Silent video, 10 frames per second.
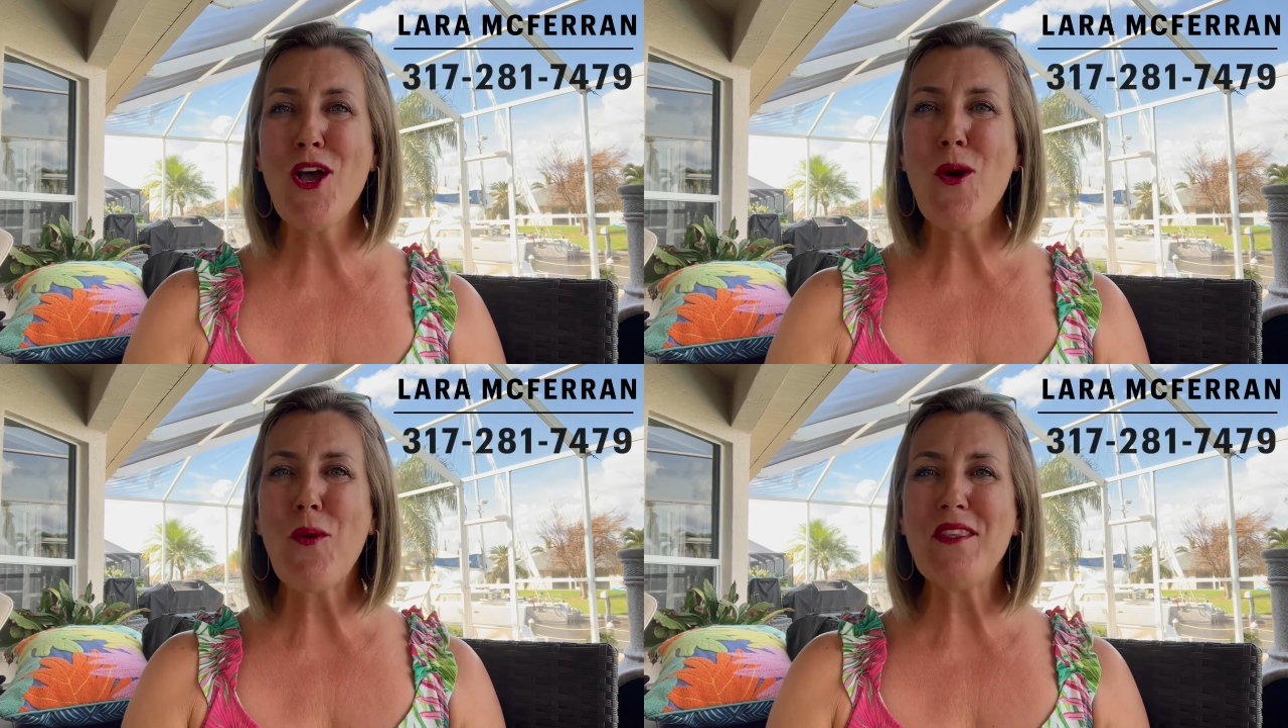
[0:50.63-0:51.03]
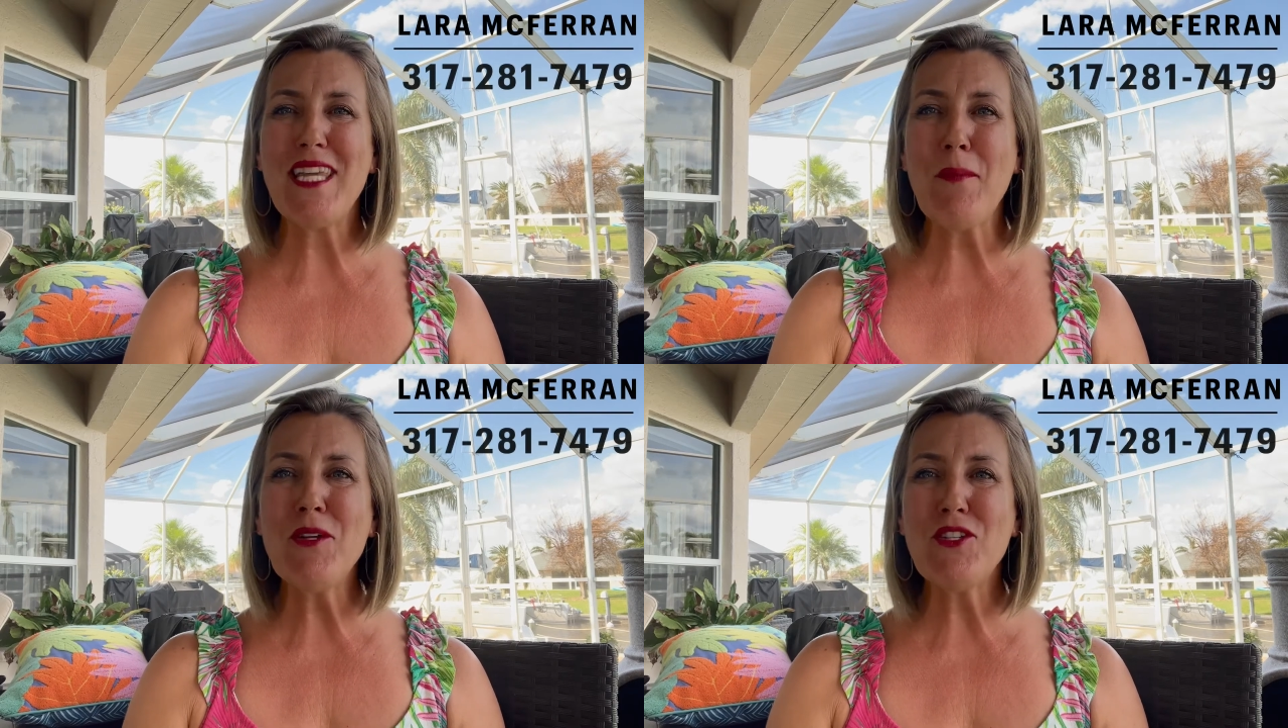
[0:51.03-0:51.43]
with
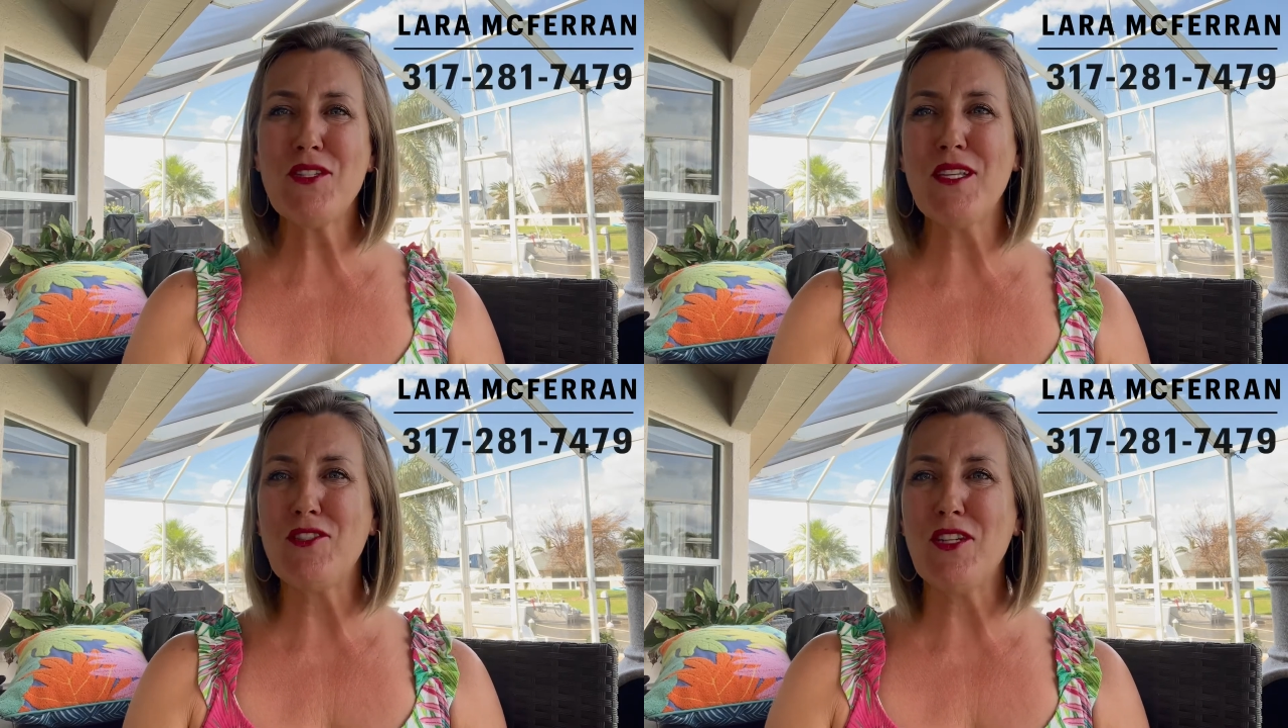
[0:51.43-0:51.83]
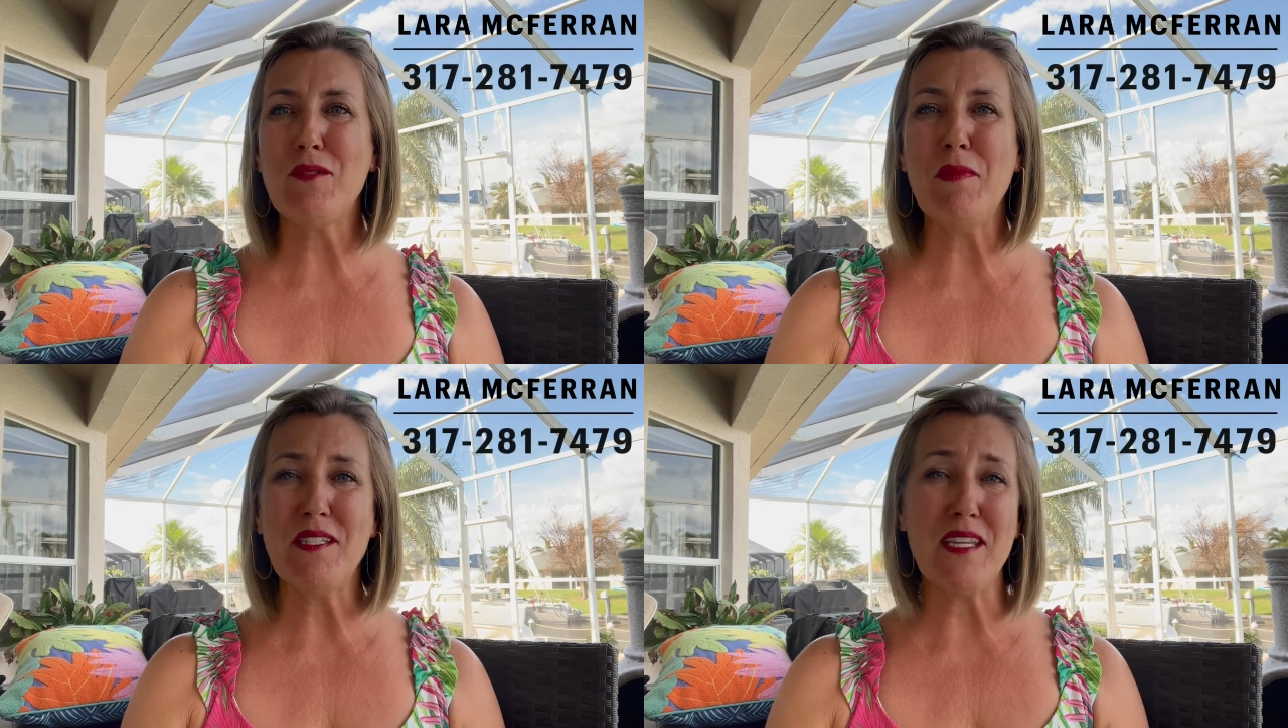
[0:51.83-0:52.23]
damages such as
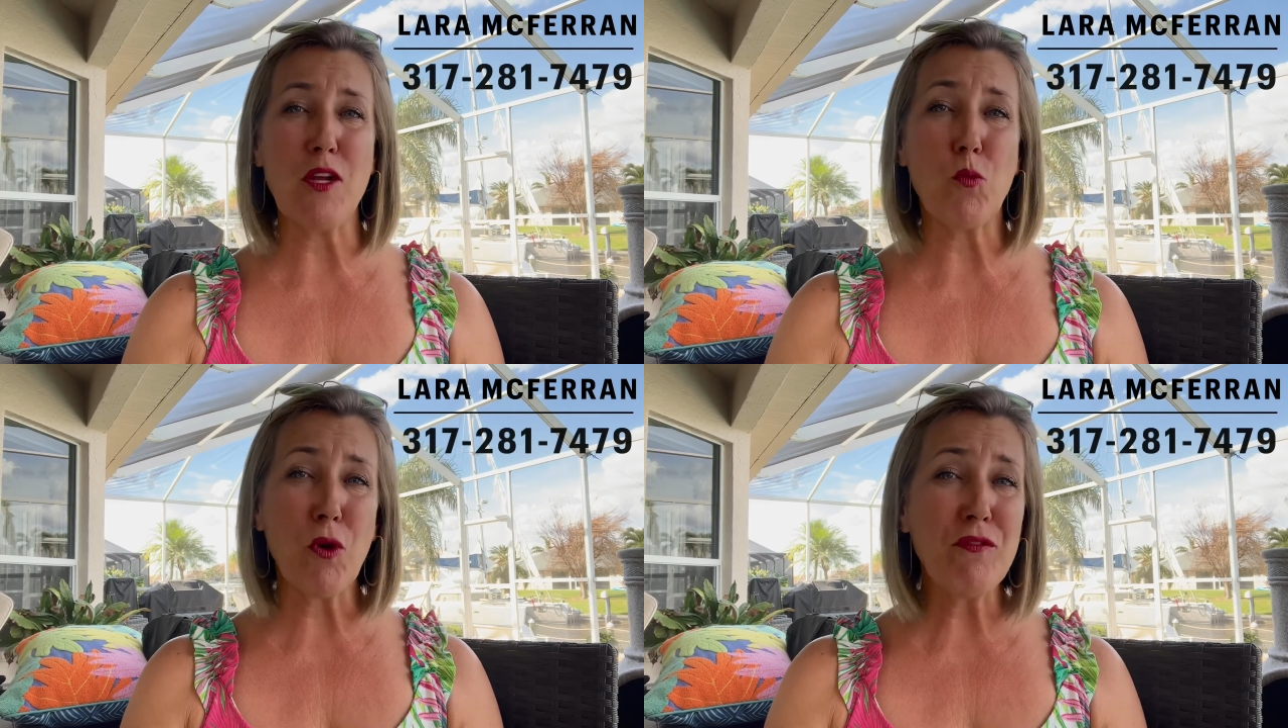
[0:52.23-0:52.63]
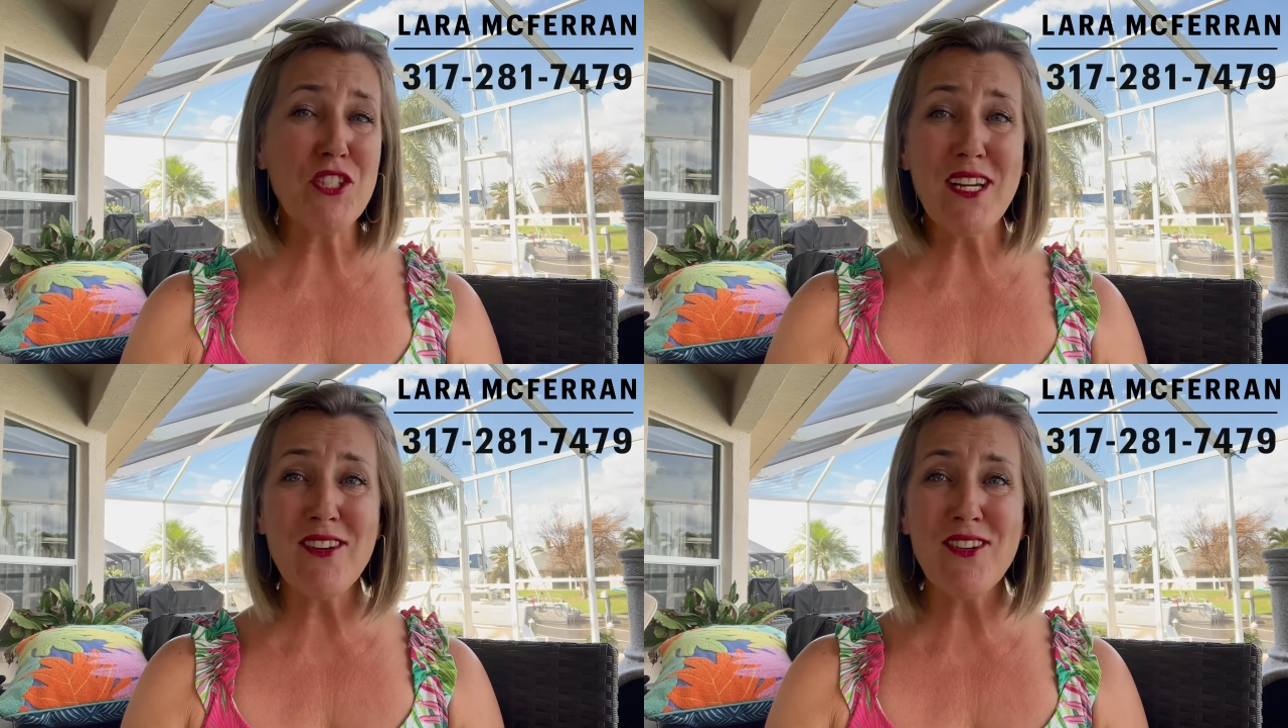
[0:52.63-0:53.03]
missing roof
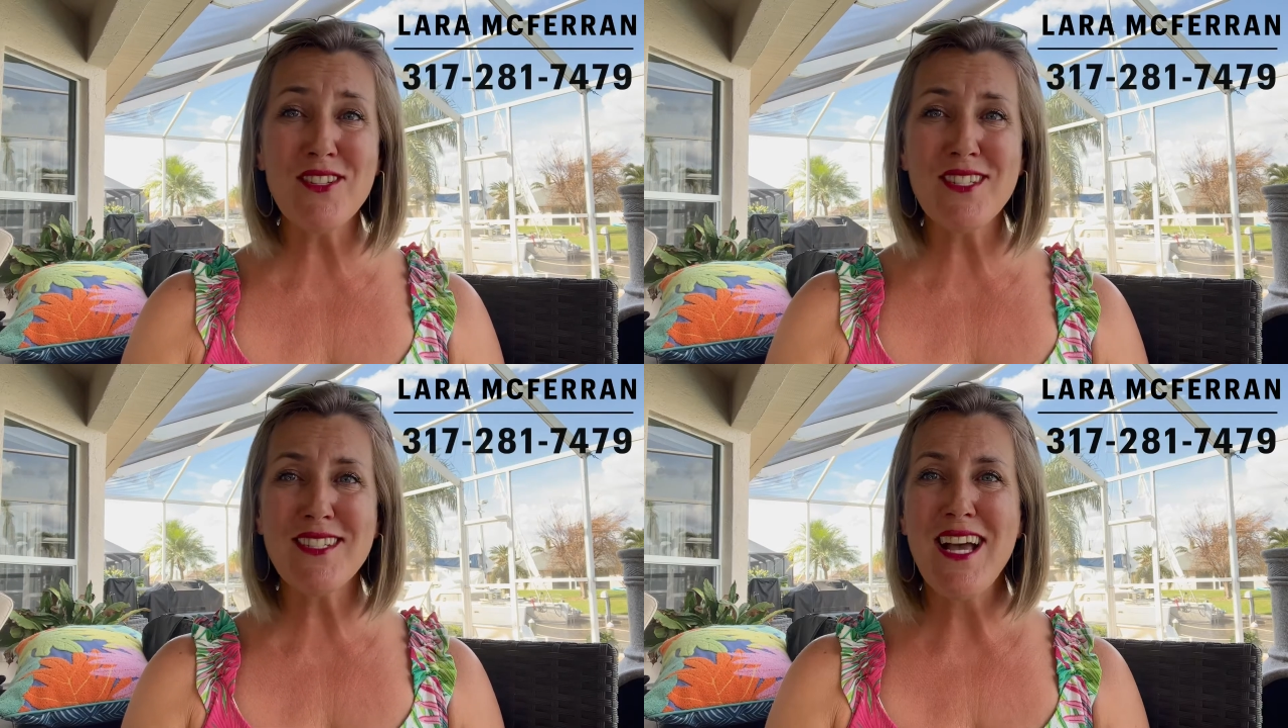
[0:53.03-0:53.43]
shingles,